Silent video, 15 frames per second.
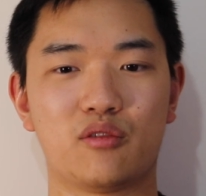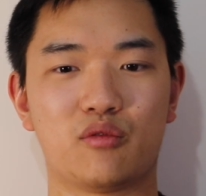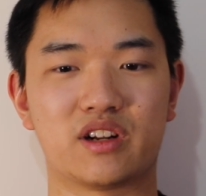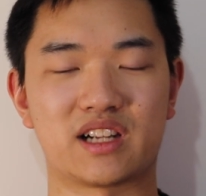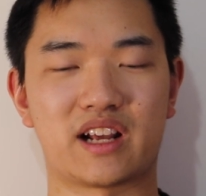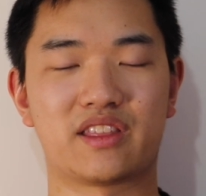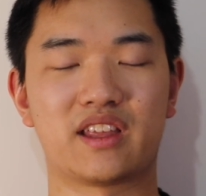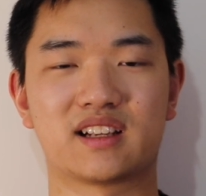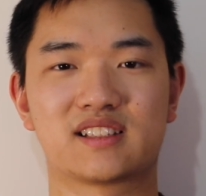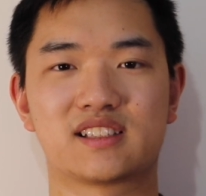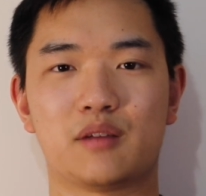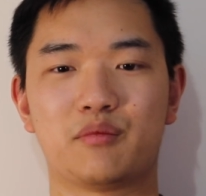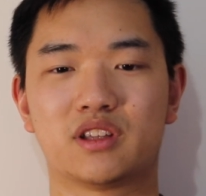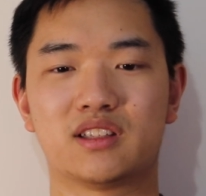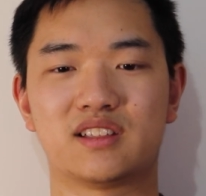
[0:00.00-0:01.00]
Which I think
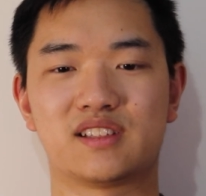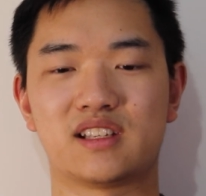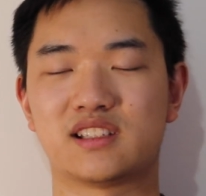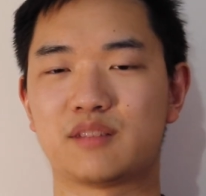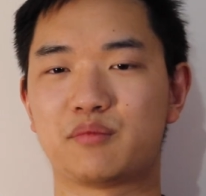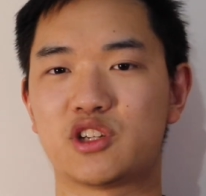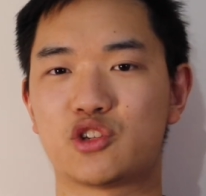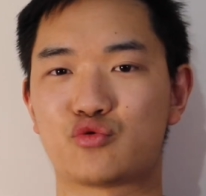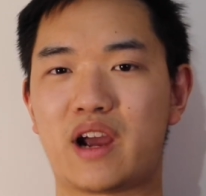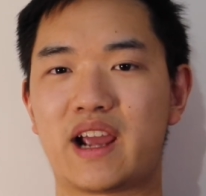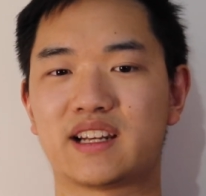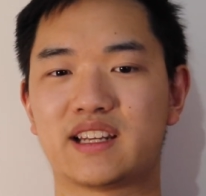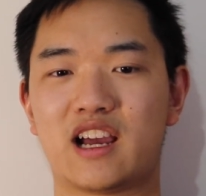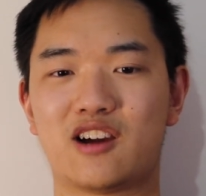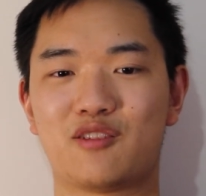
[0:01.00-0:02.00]
some of the scenes have been
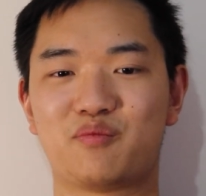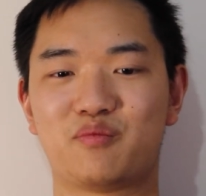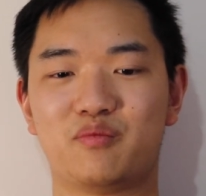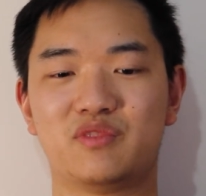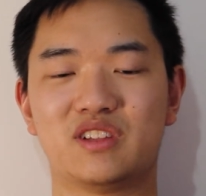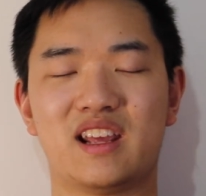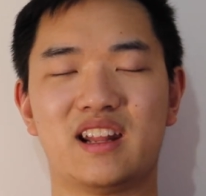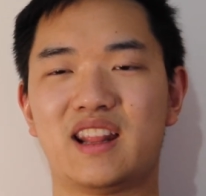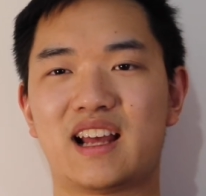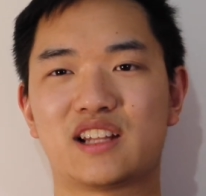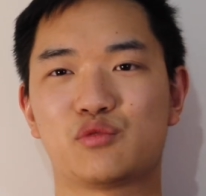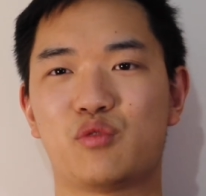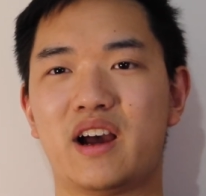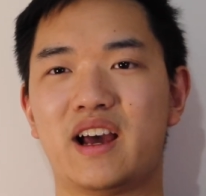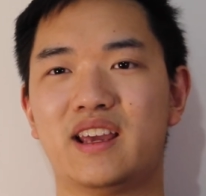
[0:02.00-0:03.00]
dragged out, and
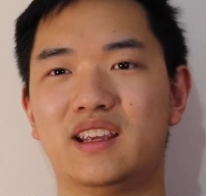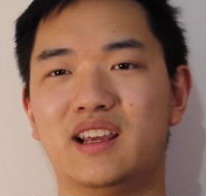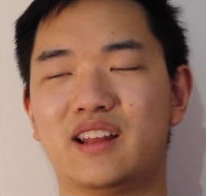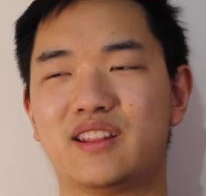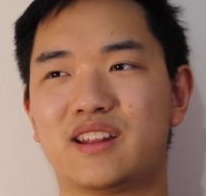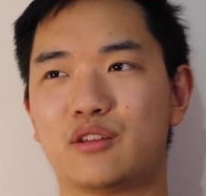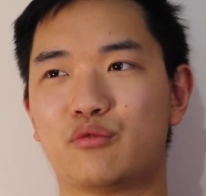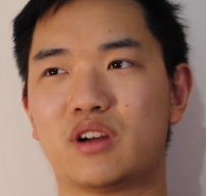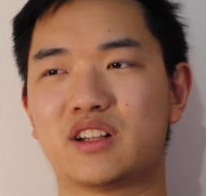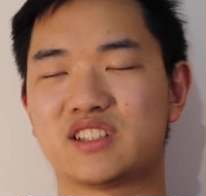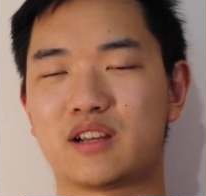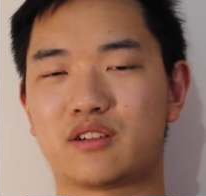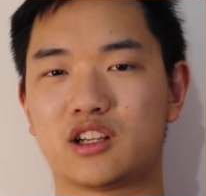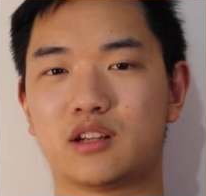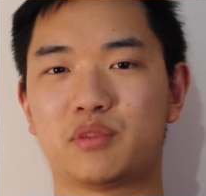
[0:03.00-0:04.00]
that's why I think the
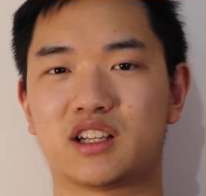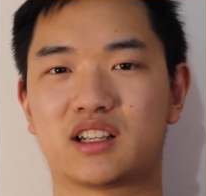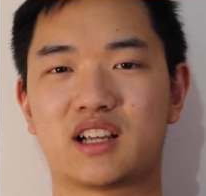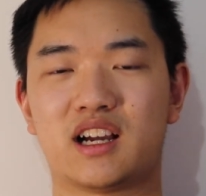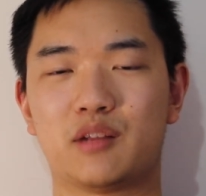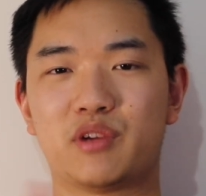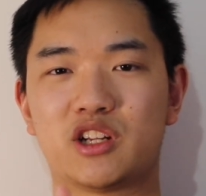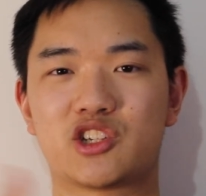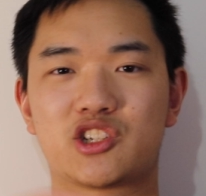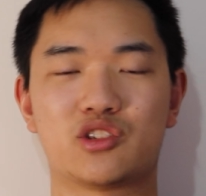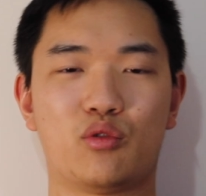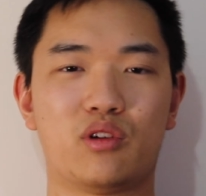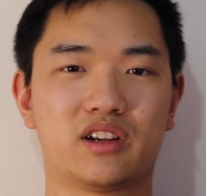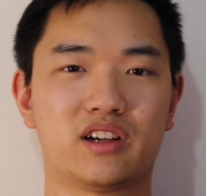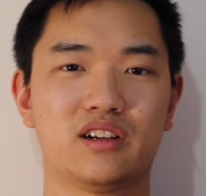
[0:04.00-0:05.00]
runtime could have been cut a bit
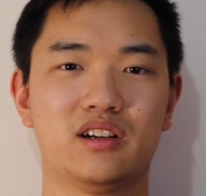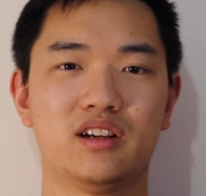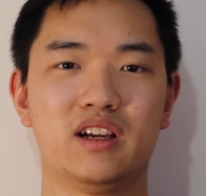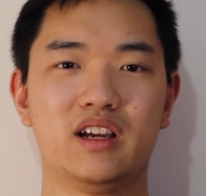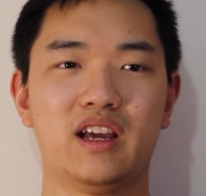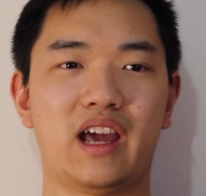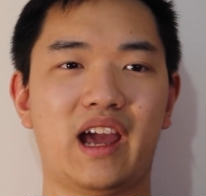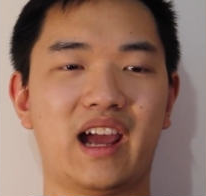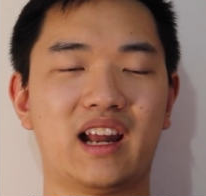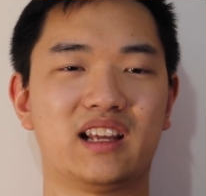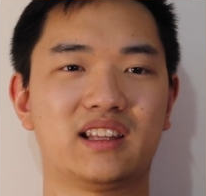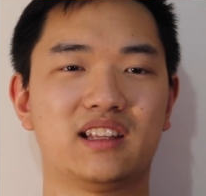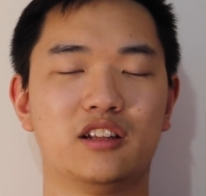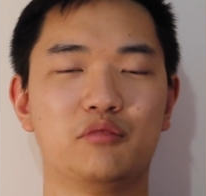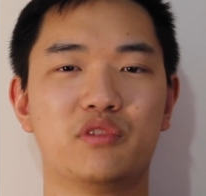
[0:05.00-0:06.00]
shorter. And I
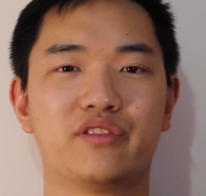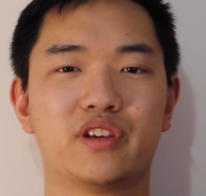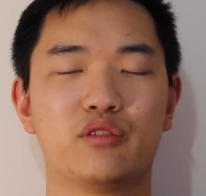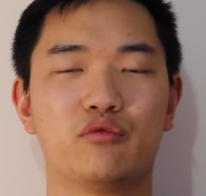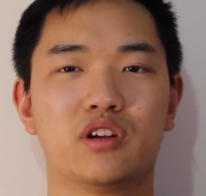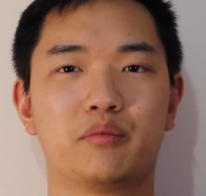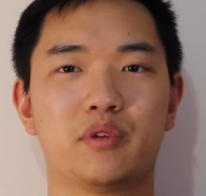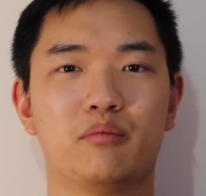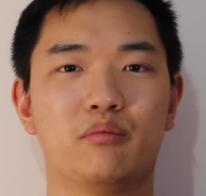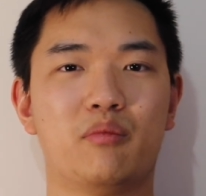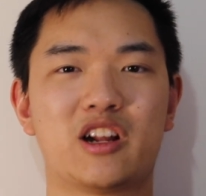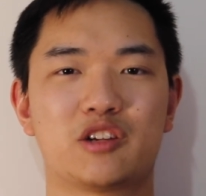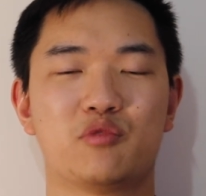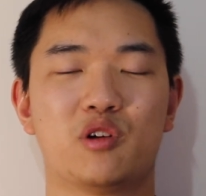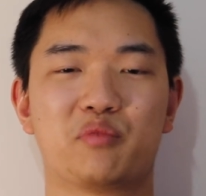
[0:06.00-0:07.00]
think the movie would have been
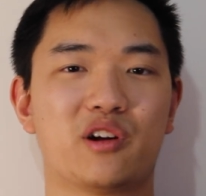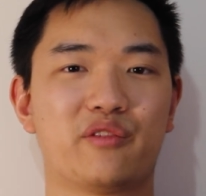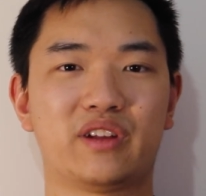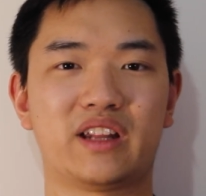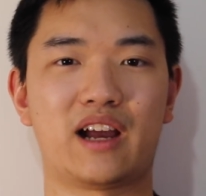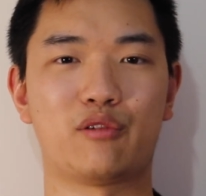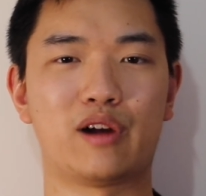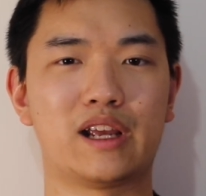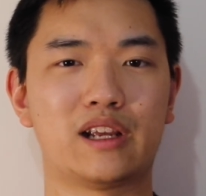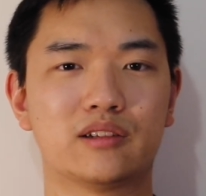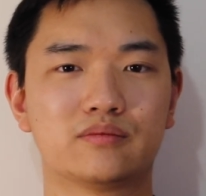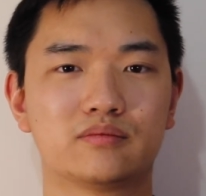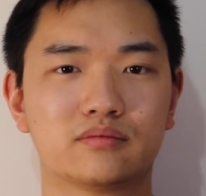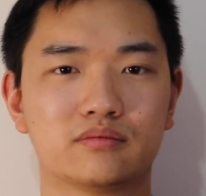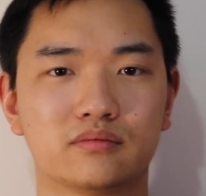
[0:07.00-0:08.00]
much more perfect that way.
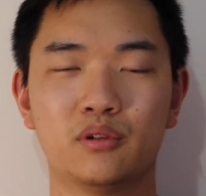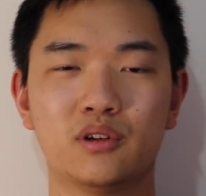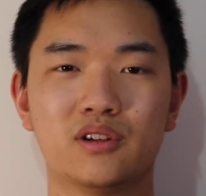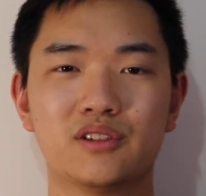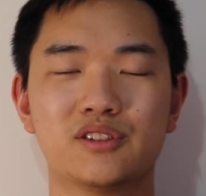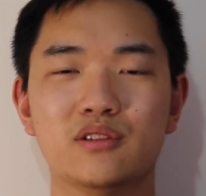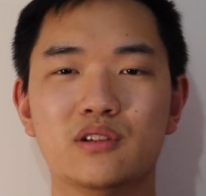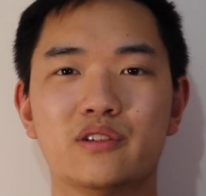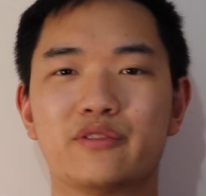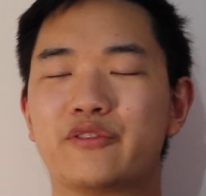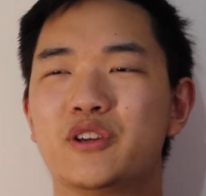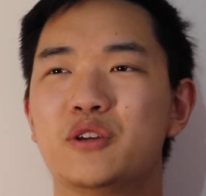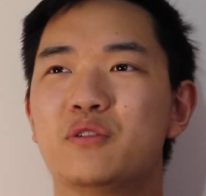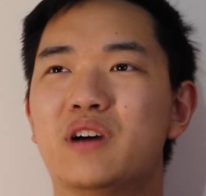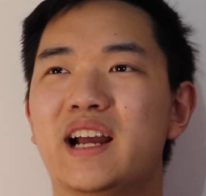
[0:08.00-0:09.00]
There were also a
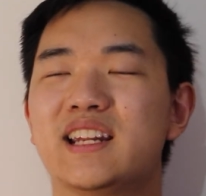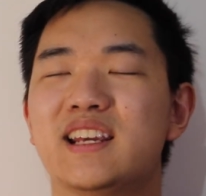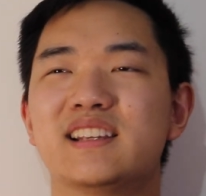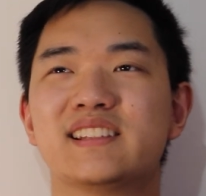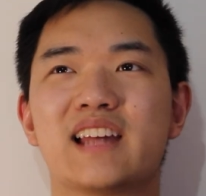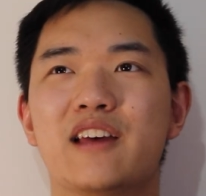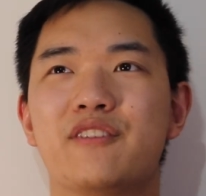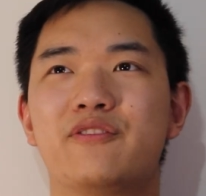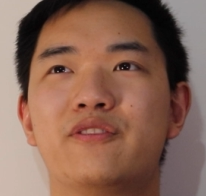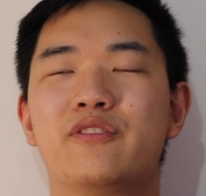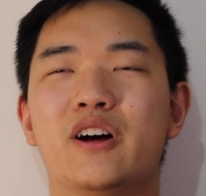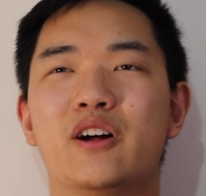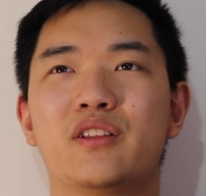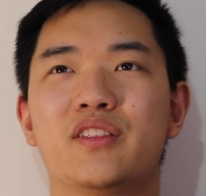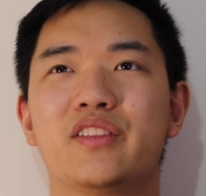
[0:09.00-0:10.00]
few ideas that I
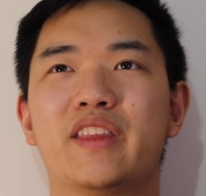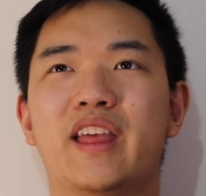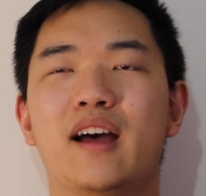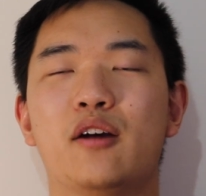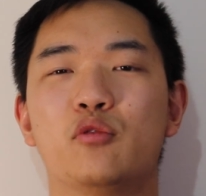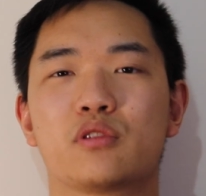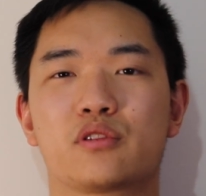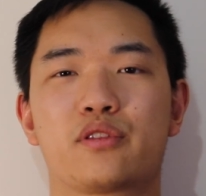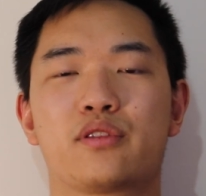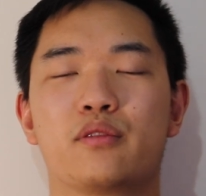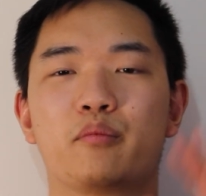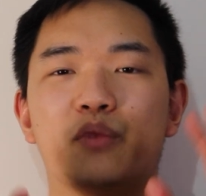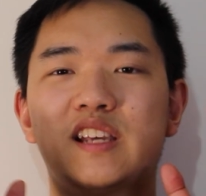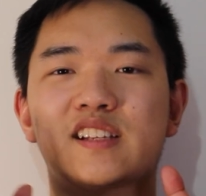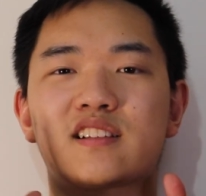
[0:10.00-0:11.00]
felt that were
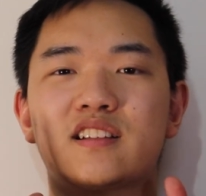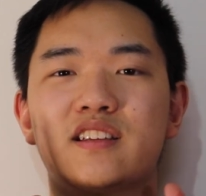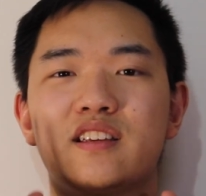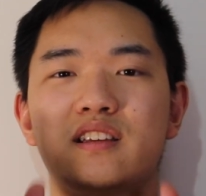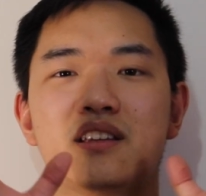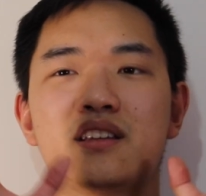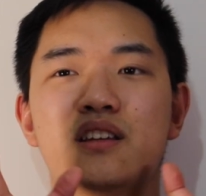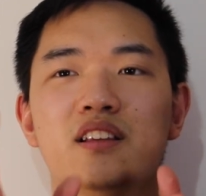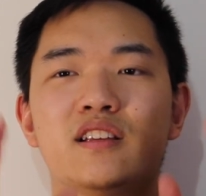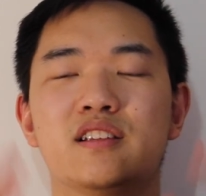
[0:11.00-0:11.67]
basically